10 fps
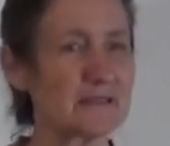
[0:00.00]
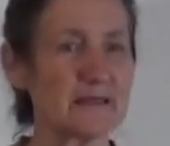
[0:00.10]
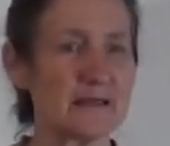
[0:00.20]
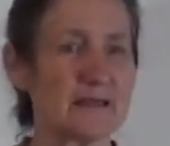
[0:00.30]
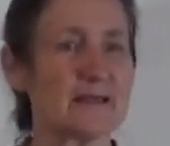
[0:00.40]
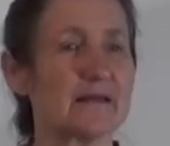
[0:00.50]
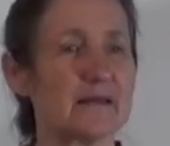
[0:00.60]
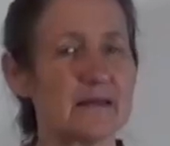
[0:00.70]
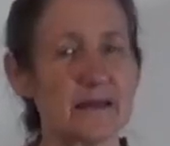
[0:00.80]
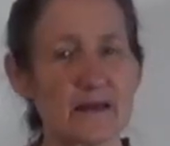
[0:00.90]
it,
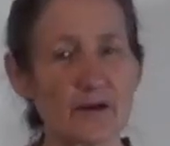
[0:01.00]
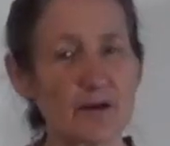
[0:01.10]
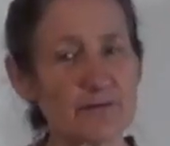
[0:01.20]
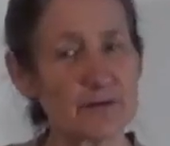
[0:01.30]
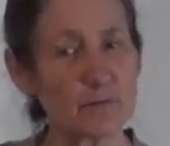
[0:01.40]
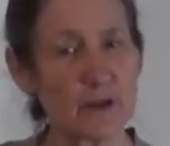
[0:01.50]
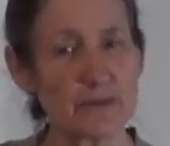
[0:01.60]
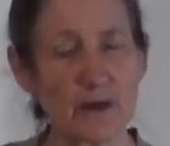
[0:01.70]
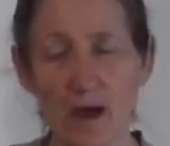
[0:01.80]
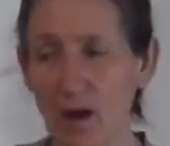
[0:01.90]
and often
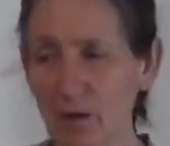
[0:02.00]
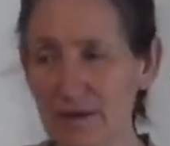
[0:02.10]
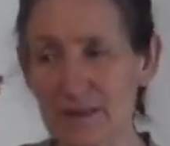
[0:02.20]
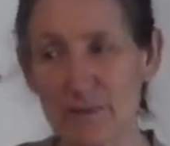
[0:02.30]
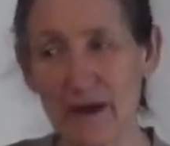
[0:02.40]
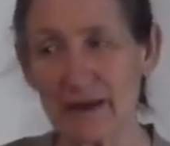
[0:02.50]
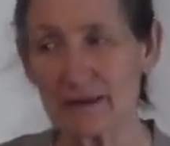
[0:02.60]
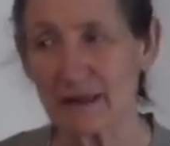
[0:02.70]
when the hole is made,